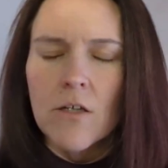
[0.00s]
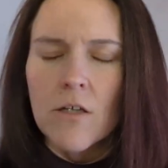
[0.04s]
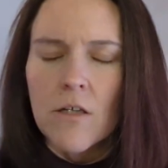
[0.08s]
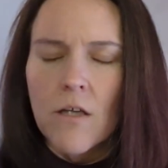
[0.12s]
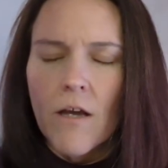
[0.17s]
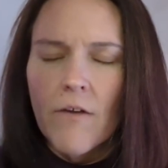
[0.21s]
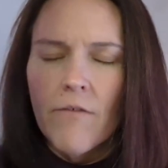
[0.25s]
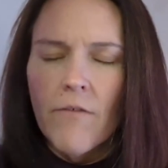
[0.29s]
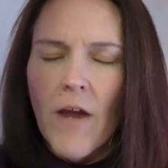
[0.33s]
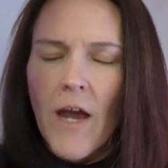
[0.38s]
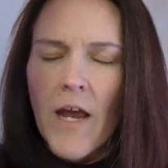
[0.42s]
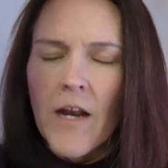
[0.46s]

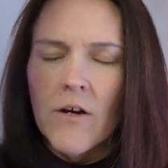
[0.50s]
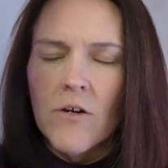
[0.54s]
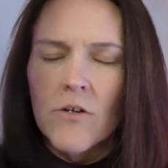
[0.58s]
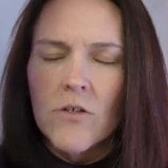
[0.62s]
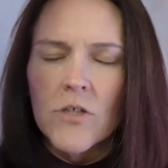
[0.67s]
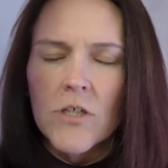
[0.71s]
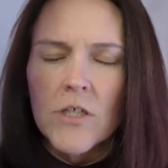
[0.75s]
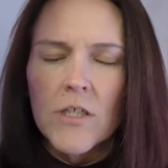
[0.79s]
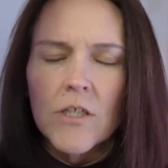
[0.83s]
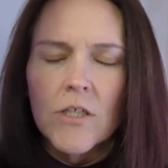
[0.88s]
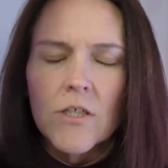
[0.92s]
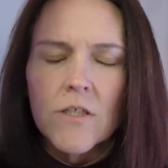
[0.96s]
of
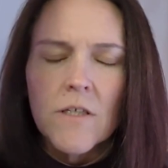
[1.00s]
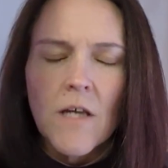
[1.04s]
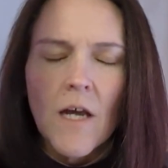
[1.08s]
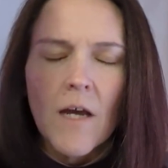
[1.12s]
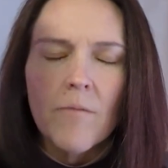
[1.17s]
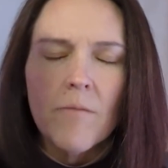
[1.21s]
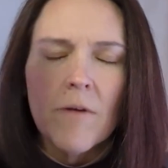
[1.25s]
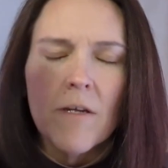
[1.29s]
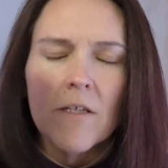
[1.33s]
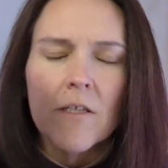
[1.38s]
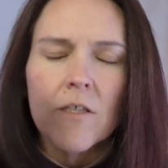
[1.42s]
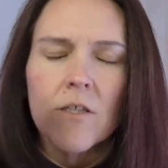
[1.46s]
energy just
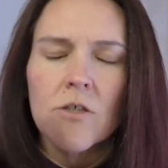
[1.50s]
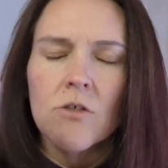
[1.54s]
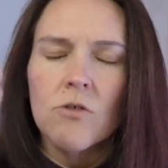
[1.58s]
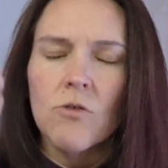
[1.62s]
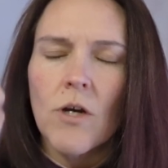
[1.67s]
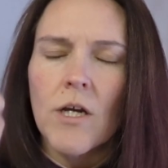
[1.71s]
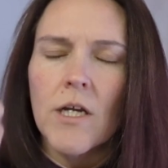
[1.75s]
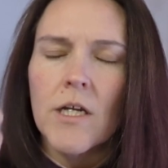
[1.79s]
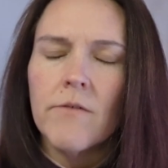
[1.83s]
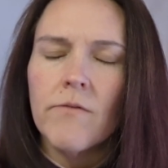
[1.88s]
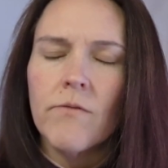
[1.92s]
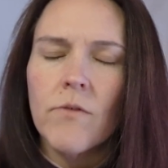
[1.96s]
coming
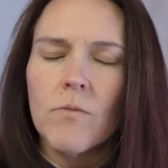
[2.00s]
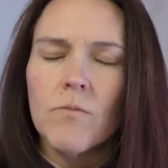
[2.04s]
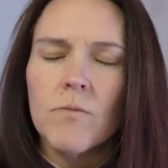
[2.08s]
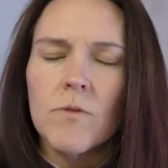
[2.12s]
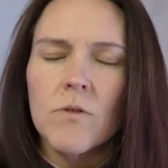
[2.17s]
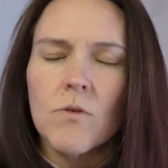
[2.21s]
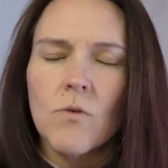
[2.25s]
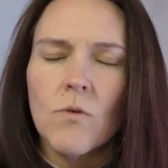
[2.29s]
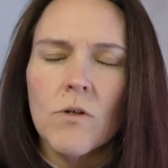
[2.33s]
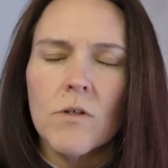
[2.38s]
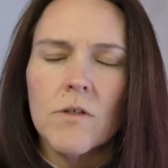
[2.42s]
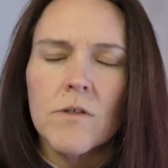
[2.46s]
straight from
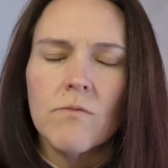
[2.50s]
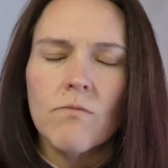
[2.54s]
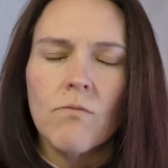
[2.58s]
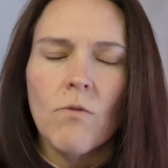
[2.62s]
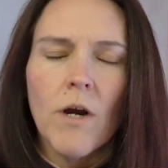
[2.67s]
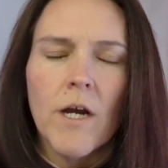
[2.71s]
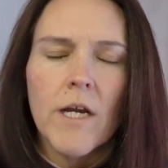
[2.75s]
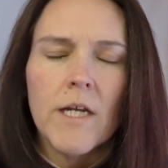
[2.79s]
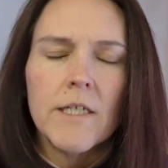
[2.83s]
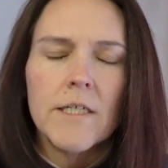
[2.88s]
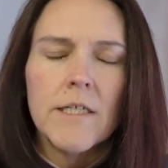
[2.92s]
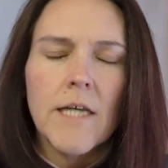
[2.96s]
source
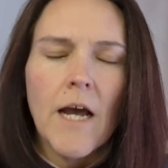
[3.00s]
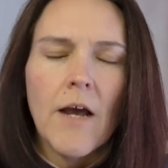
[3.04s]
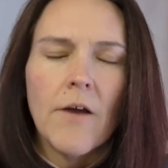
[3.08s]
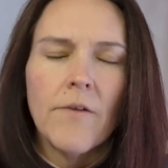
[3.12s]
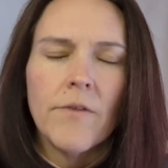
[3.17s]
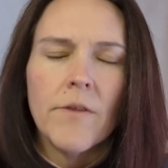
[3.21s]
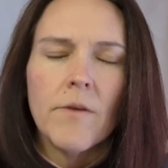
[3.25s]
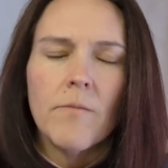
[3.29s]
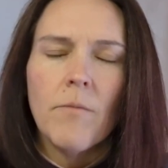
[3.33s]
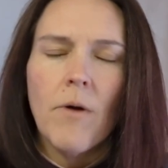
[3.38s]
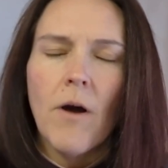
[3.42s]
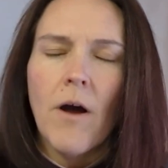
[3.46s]
right down
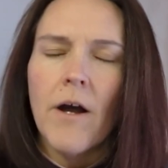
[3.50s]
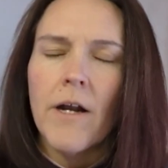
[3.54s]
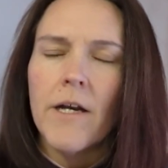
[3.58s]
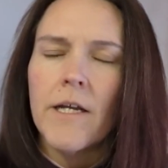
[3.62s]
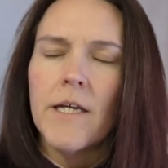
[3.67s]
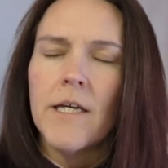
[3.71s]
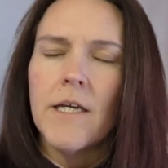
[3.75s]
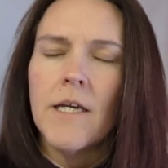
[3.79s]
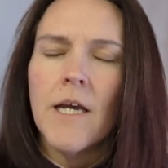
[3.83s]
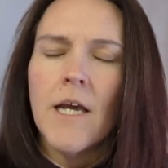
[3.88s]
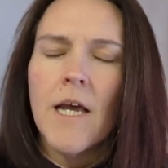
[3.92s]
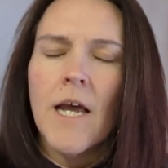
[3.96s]
the
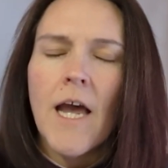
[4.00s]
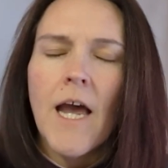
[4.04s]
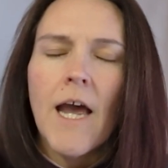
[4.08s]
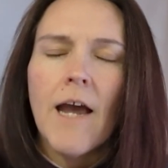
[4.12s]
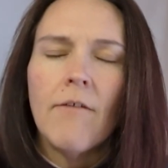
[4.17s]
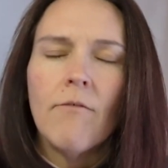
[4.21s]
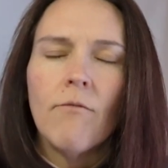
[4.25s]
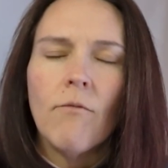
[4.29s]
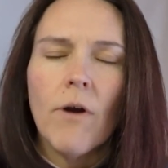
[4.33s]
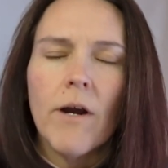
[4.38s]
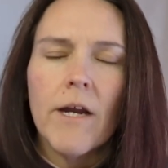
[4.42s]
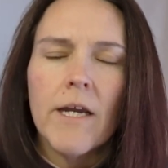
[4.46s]
body
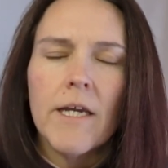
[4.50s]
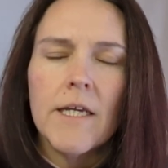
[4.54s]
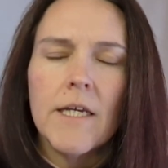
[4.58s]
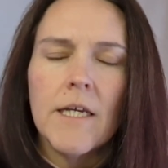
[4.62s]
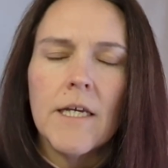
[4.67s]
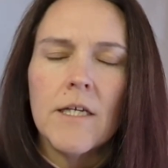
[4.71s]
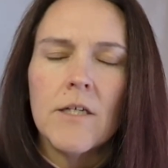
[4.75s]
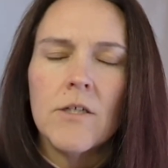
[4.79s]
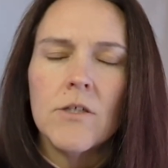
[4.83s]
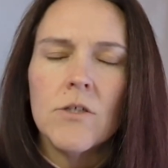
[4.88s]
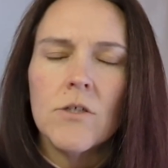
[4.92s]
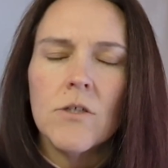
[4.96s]
and right
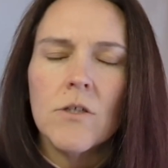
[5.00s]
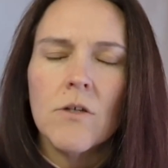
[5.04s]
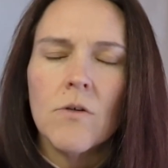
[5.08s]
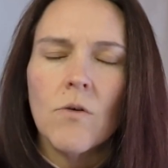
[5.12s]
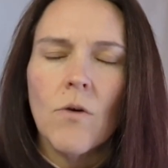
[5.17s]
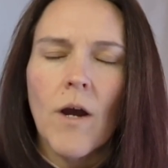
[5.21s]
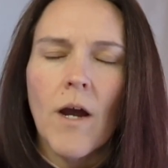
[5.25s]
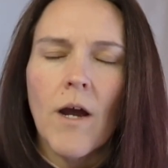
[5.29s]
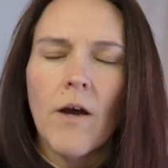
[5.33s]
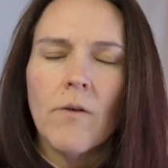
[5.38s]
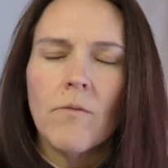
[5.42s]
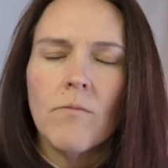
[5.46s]
into the
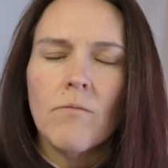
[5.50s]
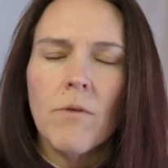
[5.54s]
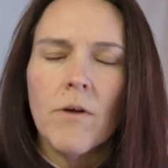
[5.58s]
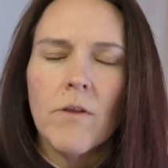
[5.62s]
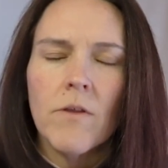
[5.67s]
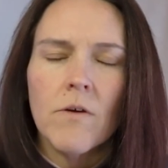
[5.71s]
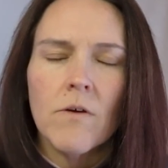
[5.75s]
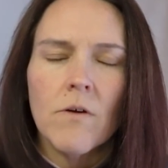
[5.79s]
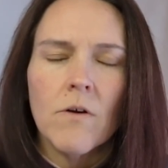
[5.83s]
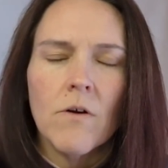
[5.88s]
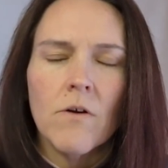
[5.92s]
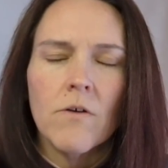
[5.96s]
ground,
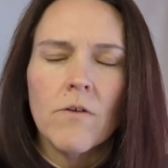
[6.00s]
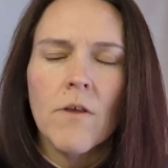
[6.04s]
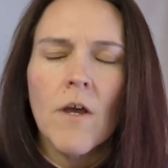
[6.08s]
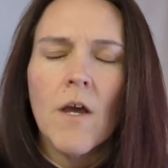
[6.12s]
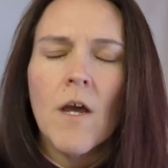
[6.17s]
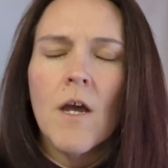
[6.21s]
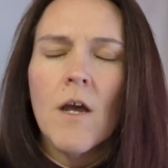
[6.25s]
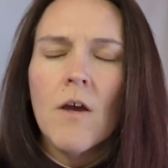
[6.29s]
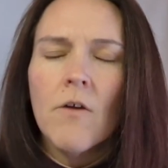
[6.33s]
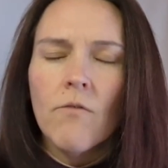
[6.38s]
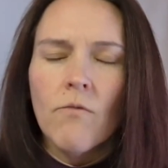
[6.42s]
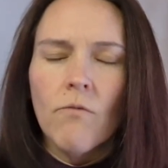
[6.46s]
Mother Earth.
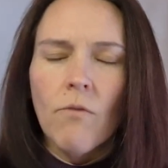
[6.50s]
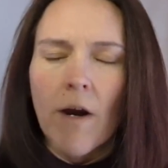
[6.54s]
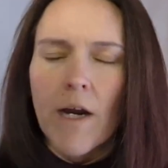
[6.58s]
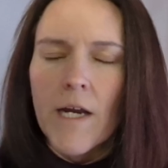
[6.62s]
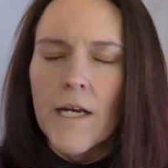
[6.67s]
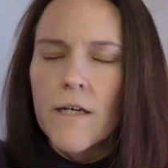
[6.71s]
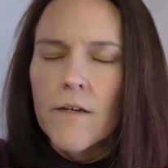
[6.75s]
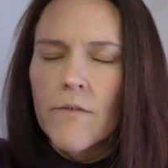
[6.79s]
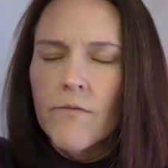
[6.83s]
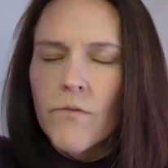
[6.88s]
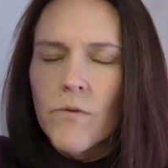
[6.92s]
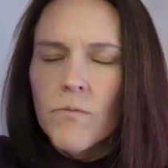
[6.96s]

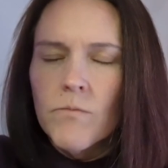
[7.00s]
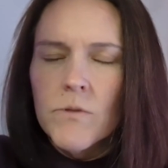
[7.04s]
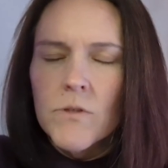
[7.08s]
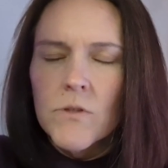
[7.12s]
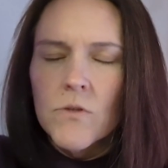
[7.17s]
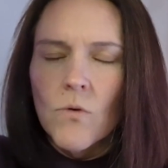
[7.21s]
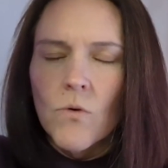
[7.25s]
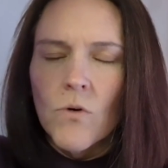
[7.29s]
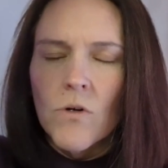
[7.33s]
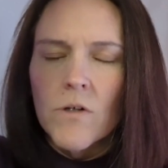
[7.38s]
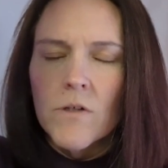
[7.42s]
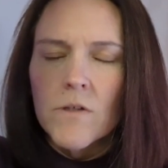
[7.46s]
Right from
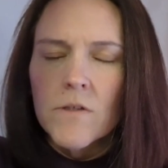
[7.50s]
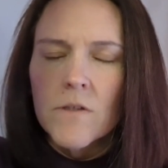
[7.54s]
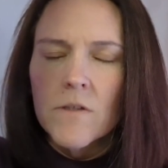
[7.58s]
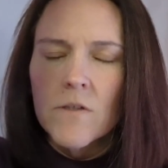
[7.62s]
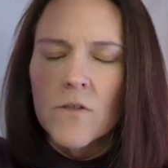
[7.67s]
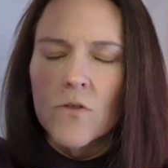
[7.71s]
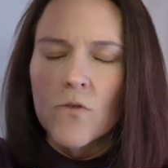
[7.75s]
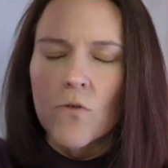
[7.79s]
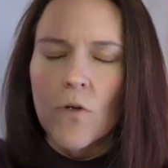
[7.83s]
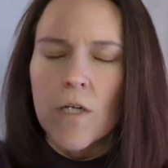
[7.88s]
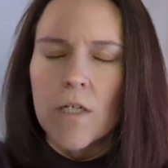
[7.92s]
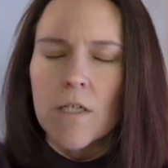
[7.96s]
source,
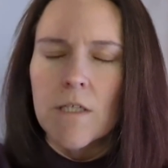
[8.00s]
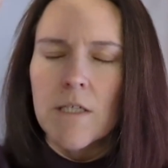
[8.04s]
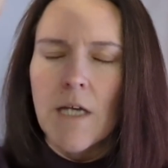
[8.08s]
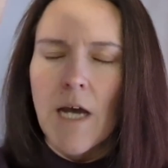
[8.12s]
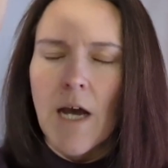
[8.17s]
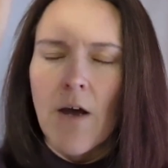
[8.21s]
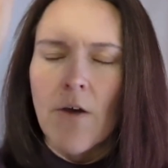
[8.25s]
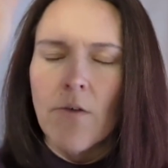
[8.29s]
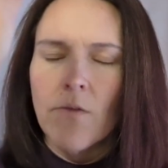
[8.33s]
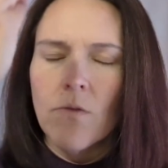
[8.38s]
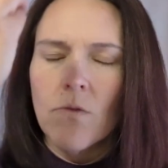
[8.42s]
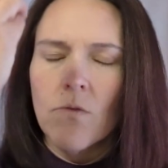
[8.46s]
straight
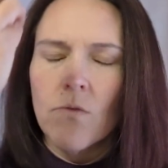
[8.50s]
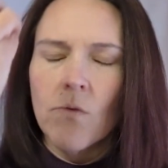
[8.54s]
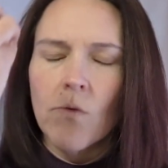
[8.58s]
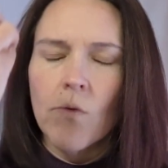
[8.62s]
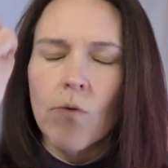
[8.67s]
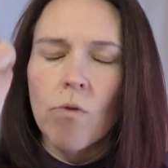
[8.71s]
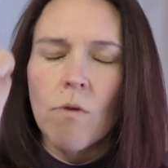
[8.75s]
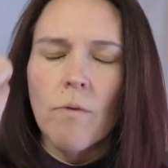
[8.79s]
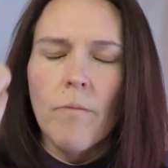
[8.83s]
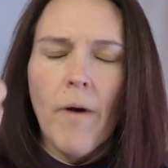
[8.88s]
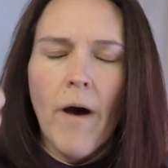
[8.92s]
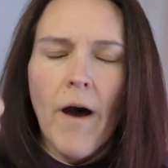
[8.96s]
down through
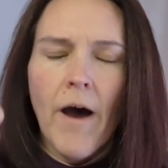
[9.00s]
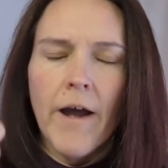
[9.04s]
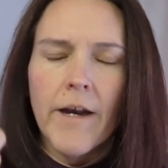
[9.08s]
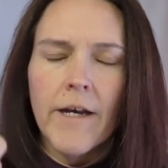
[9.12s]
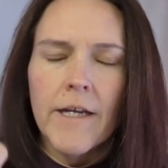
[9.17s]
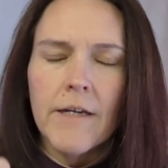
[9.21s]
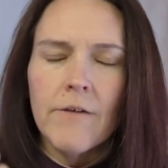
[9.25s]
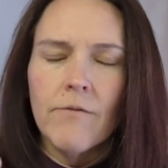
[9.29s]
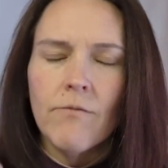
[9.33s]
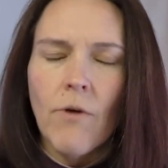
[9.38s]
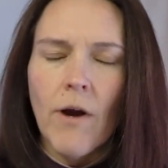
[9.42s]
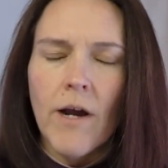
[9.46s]
the
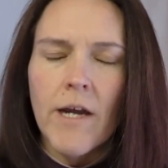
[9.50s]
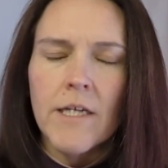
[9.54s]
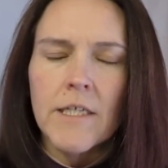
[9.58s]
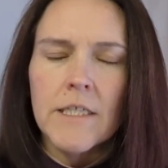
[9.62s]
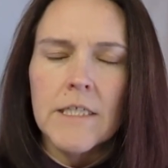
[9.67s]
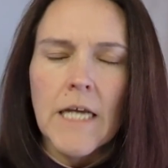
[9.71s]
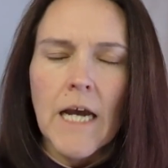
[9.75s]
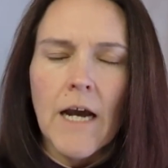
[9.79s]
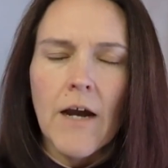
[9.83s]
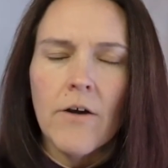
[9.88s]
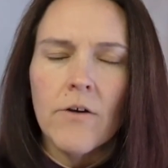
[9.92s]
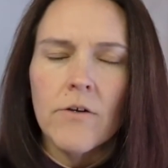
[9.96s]
body, right
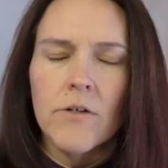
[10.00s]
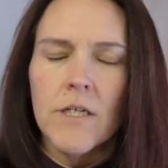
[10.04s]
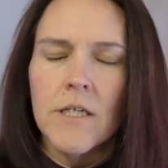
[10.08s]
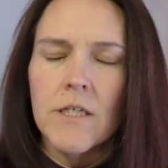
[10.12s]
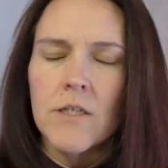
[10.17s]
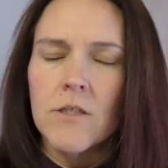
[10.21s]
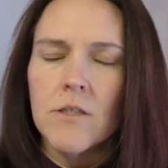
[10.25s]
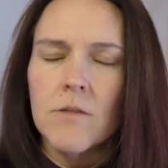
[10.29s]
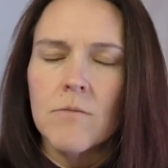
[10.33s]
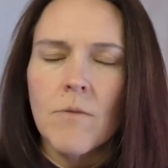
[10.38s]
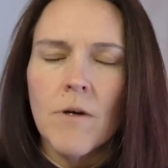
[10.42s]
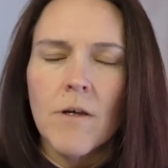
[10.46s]
down
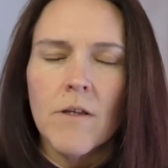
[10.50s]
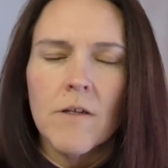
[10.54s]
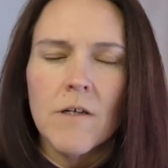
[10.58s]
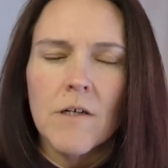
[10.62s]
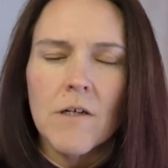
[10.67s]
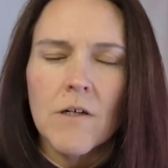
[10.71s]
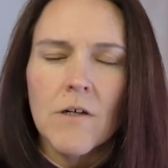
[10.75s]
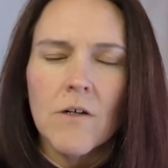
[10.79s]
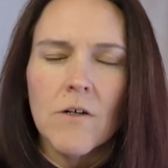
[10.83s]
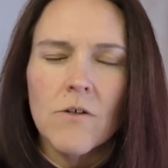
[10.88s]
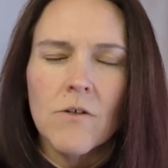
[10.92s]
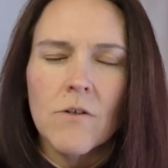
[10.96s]
into Mother
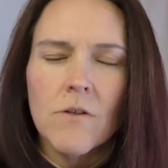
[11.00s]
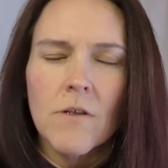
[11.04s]
Earth.